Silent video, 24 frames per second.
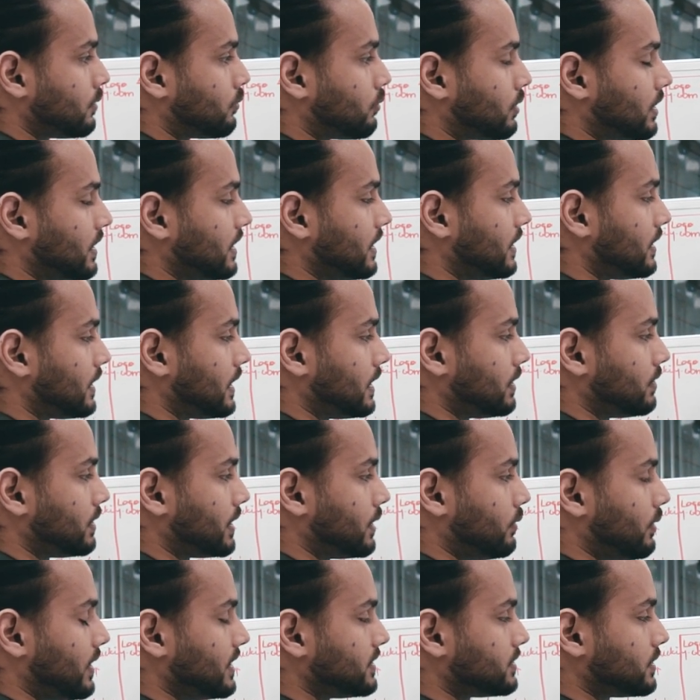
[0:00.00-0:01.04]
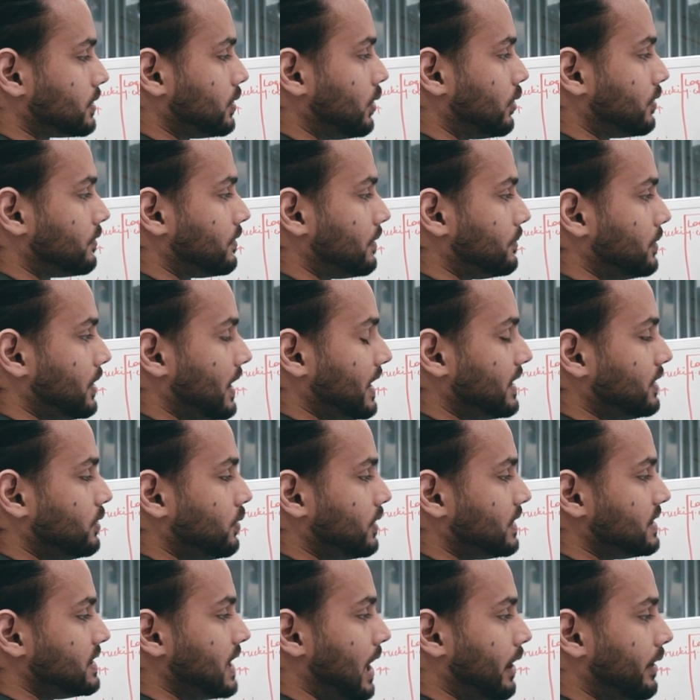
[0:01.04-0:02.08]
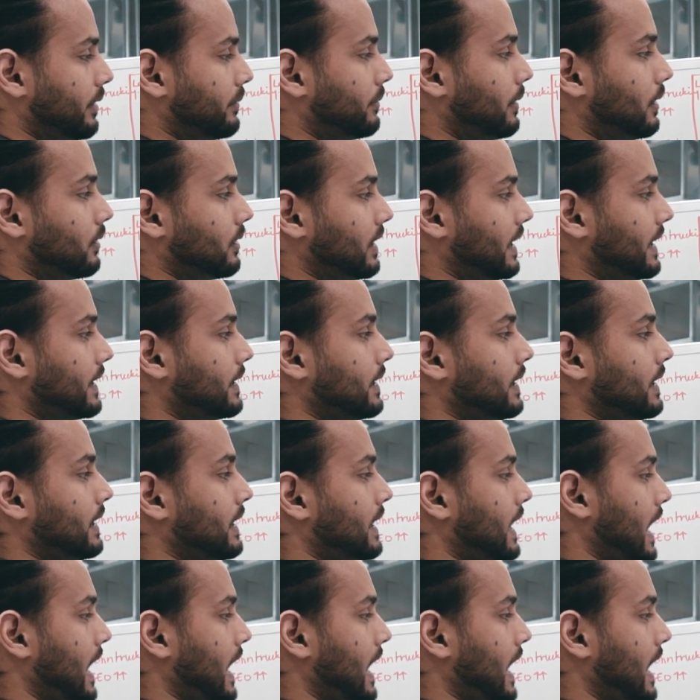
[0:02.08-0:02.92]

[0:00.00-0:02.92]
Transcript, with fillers: where they can request a code from you, and you can tell them about like,